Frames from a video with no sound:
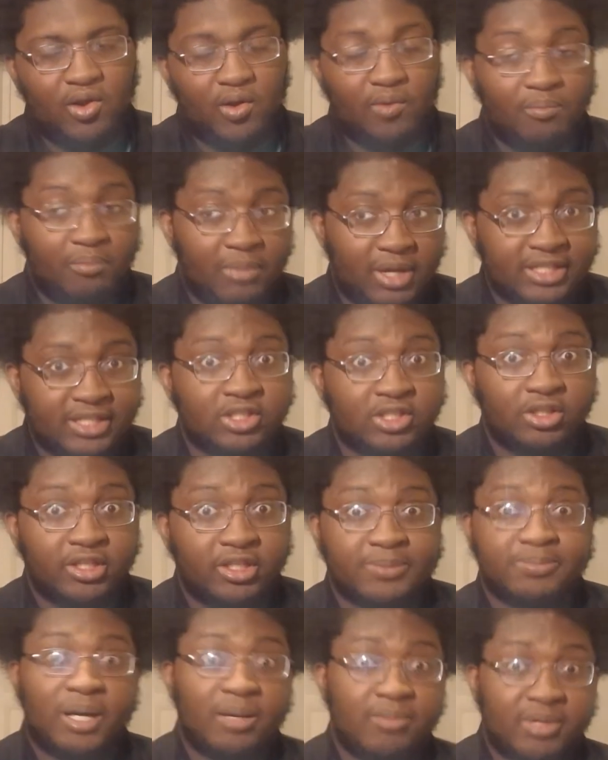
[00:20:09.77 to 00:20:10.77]
Muscular
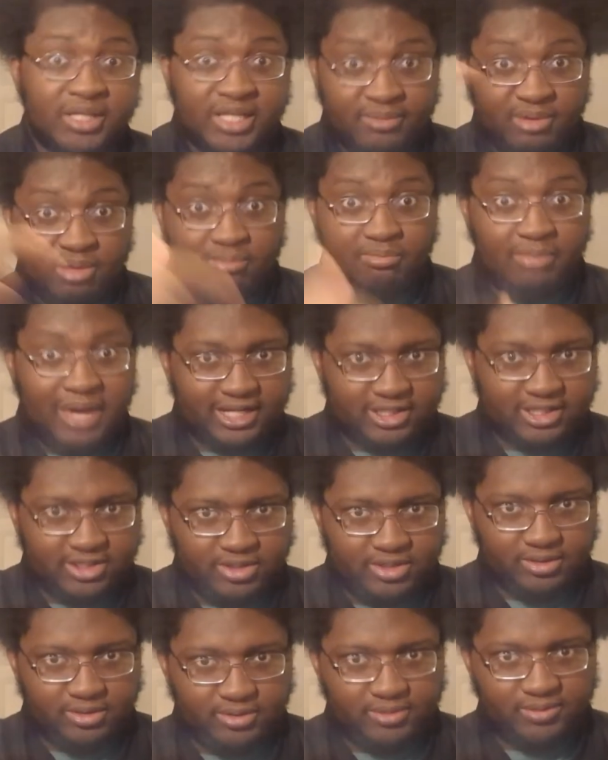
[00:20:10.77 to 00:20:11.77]
is probably coming back
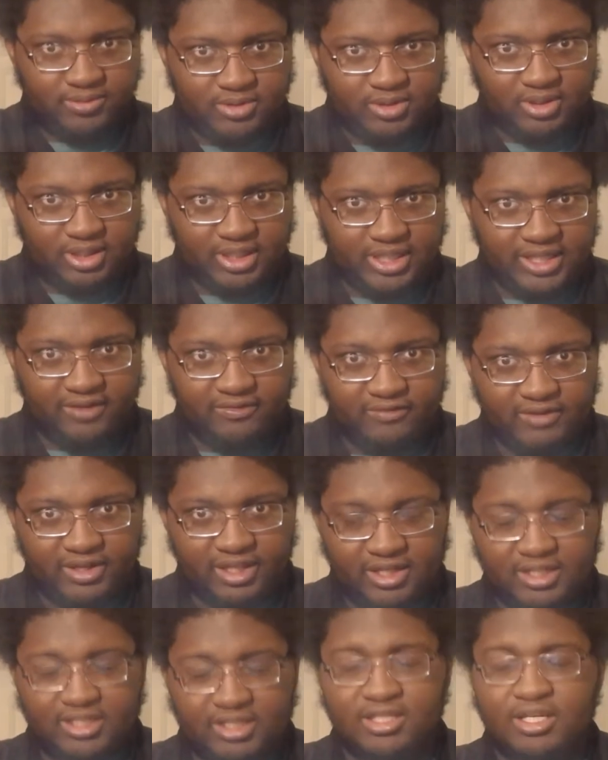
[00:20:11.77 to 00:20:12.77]
too to League of
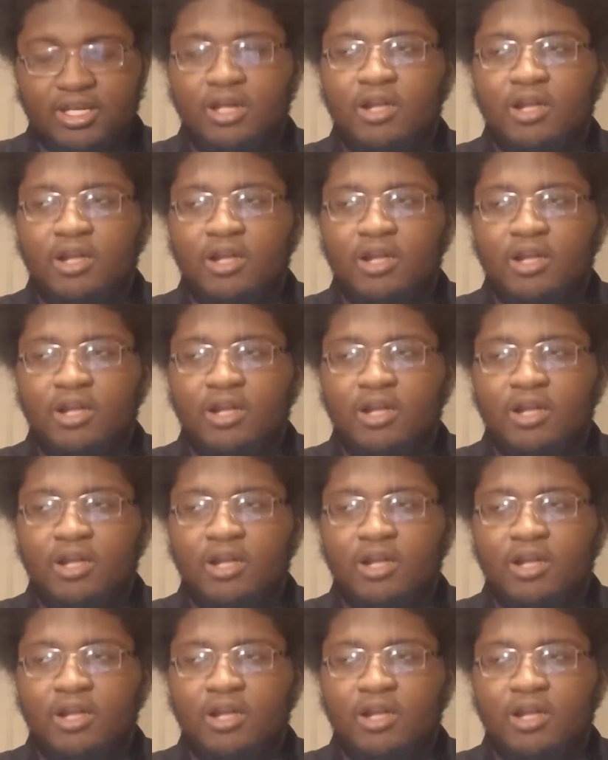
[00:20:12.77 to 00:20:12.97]
Villains.